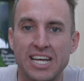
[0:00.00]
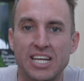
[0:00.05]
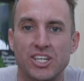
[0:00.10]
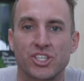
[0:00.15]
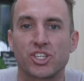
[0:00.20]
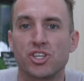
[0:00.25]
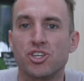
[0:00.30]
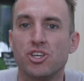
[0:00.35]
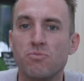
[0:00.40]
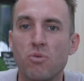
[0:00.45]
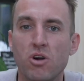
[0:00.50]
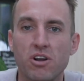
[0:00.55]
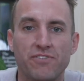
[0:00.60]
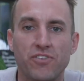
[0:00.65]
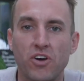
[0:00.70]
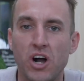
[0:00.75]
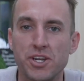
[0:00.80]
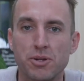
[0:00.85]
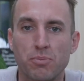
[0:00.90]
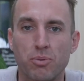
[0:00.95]
So you might
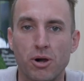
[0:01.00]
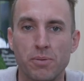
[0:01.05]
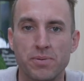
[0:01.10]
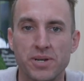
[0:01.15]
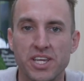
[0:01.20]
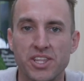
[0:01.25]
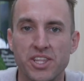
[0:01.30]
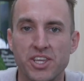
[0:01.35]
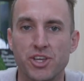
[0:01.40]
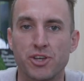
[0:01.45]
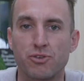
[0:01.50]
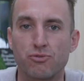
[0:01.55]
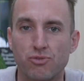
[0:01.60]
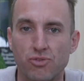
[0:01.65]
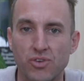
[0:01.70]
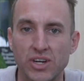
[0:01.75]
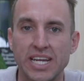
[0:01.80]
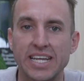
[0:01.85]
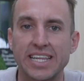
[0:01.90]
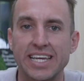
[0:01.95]
find a property that you
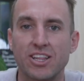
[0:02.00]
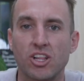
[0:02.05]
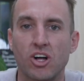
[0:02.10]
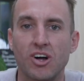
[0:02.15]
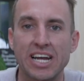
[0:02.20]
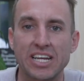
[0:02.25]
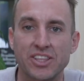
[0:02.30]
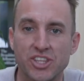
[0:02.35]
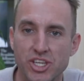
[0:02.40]
really like,